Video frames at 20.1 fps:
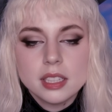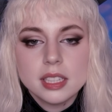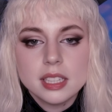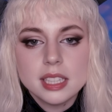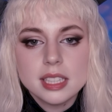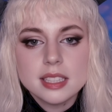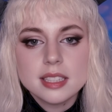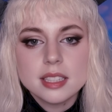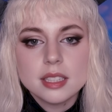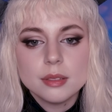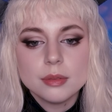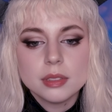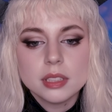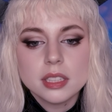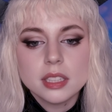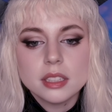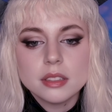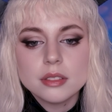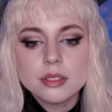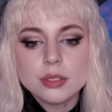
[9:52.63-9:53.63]
let's see what
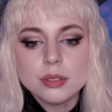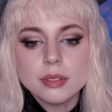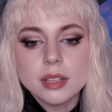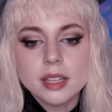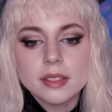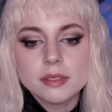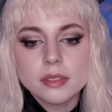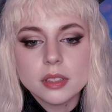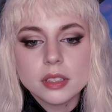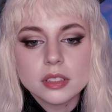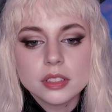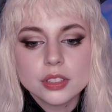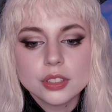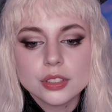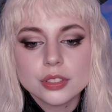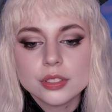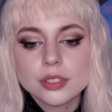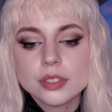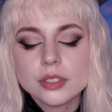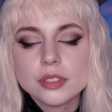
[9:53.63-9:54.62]
else you have on
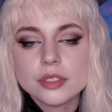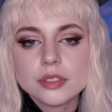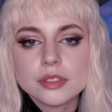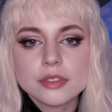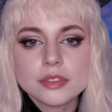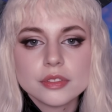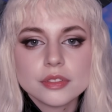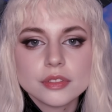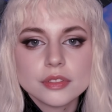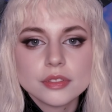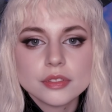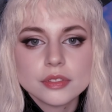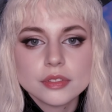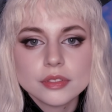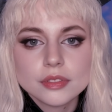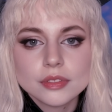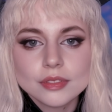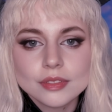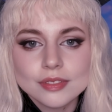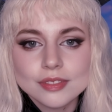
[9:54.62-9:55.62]

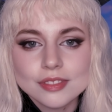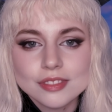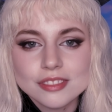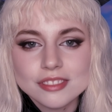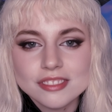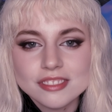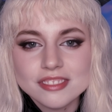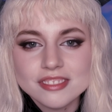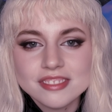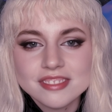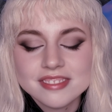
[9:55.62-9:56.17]
you.